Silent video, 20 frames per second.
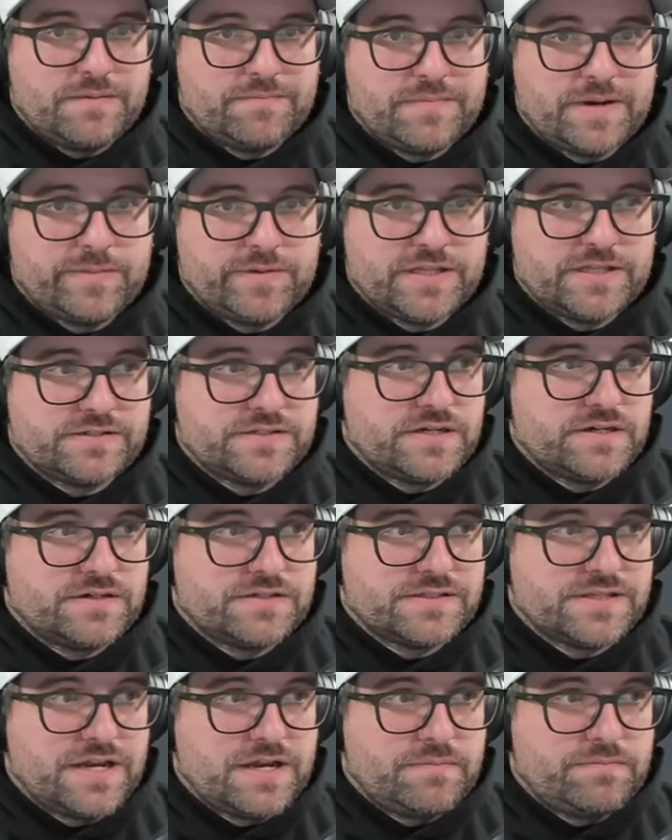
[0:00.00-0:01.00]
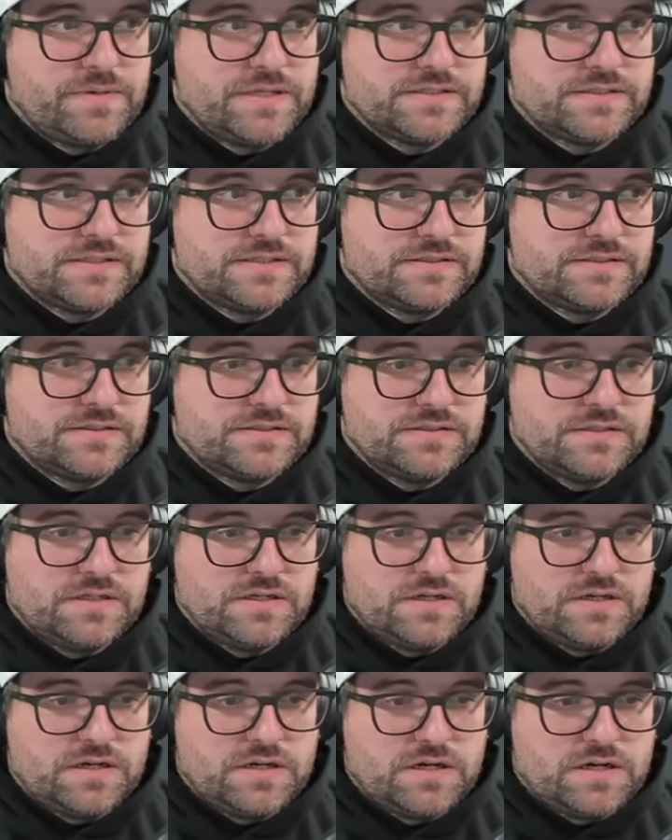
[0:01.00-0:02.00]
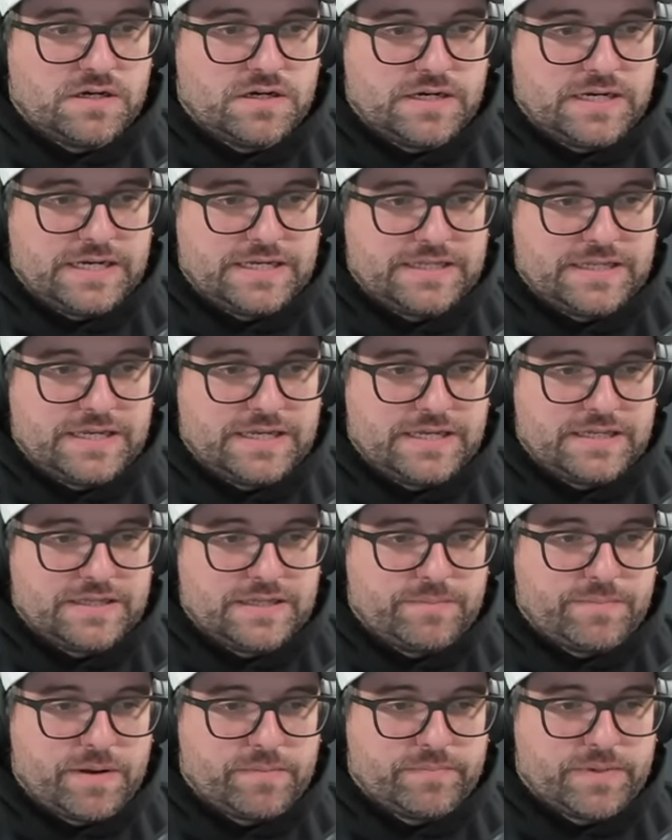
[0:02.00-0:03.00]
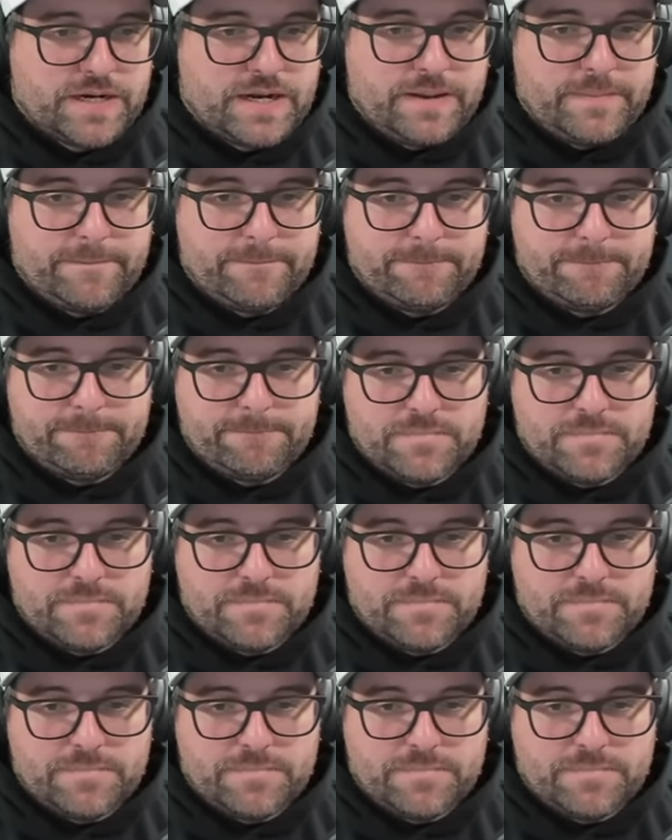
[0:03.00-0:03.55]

Maybe they start a side business uh, and they, they pump it up.